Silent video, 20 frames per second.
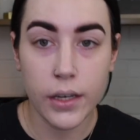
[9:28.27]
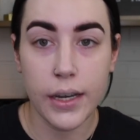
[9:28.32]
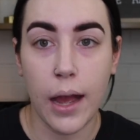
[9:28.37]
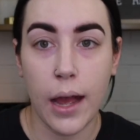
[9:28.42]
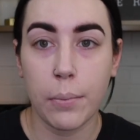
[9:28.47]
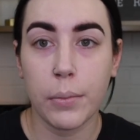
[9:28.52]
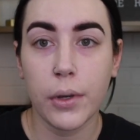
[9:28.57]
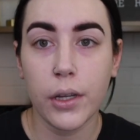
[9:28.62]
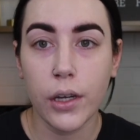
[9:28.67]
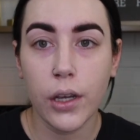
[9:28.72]

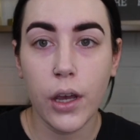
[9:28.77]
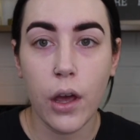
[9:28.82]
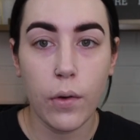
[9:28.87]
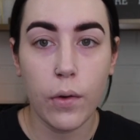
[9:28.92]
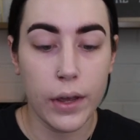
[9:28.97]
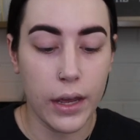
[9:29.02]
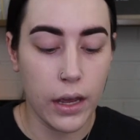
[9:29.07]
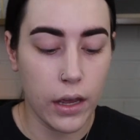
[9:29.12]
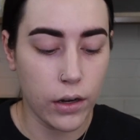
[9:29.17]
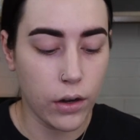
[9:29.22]
Now I'm going to
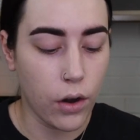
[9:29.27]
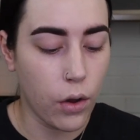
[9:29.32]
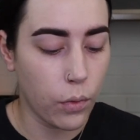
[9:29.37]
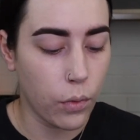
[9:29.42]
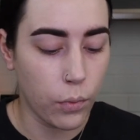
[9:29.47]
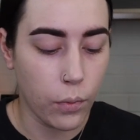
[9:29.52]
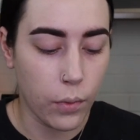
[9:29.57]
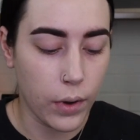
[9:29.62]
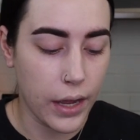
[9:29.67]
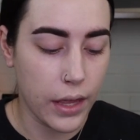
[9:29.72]
go
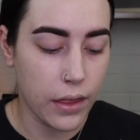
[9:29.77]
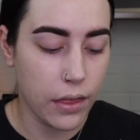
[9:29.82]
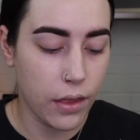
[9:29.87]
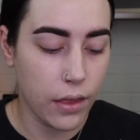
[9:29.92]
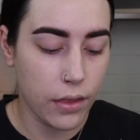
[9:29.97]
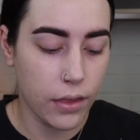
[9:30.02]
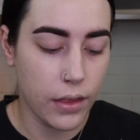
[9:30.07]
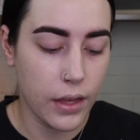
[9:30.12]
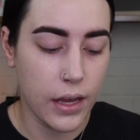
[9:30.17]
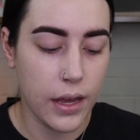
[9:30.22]
in
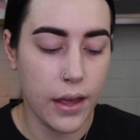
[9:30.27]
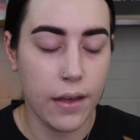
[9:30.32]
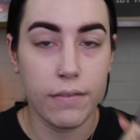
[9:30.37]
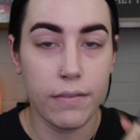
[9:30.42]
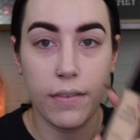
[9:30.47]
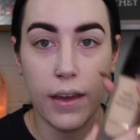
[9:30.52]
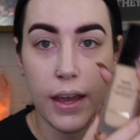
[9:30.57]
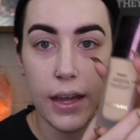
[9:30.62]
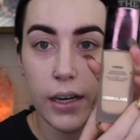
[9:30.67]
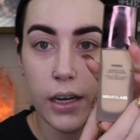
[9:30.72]
with the
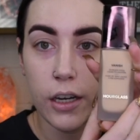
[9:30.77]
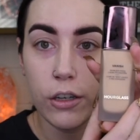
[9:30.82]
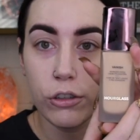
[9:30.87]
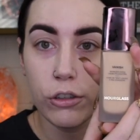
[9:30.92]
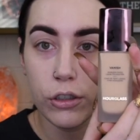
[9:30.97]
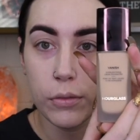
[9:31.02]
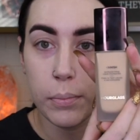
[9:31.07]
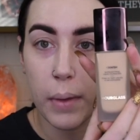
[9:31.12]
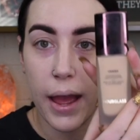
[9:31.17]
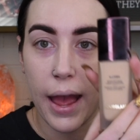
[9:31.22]

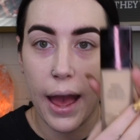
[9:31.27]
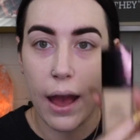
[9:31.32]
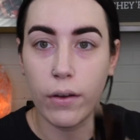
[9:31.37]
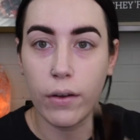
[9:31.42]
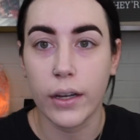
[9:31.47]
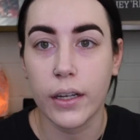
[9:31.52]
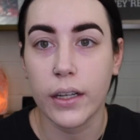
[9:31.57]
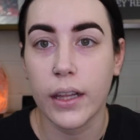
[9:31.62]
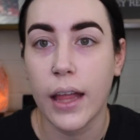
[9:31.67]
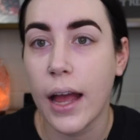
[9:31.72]
Vanish by
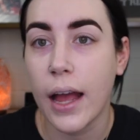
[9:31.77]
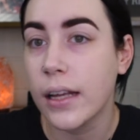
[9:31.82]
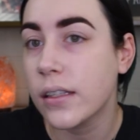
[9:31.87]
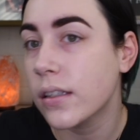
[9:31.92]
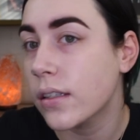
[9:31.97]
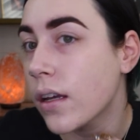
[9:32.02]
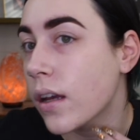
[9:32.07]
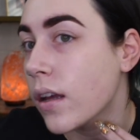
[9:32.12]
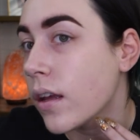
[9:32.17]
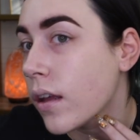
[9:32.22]
Hourglass.
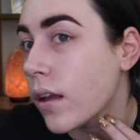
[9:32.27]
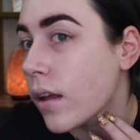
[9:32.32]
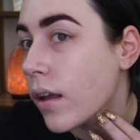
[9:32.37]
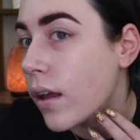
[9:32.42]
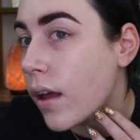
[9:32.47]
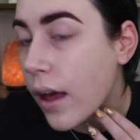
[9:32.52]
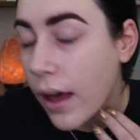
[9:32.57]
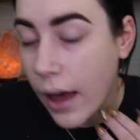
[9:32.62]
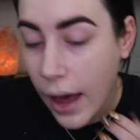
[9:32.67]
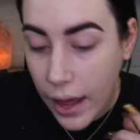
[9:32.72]

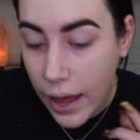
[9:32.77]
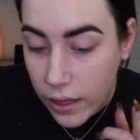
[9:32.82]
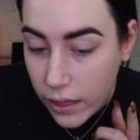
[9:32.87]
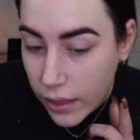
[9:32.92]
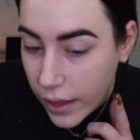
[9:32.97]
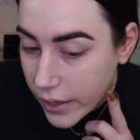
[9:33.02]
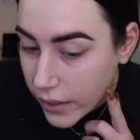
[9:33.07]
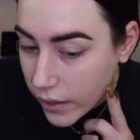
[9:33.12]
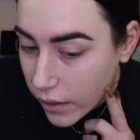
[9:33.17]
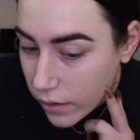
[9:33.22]
I
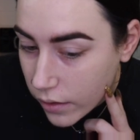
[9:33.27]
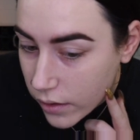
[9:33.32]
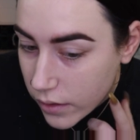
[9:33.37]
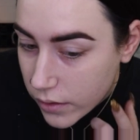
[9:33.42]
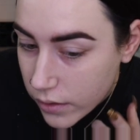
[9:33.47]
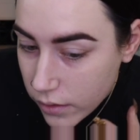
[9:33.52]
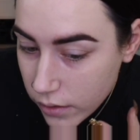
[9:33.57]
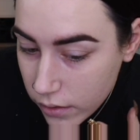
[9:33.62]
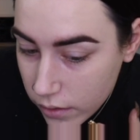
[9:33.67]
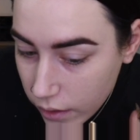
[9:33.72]
like how
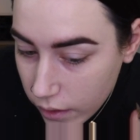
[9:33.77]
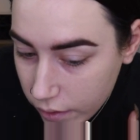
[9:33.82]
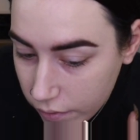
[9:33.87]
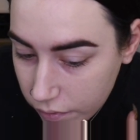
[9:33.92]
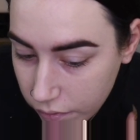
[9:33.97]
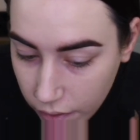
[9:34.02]
this stick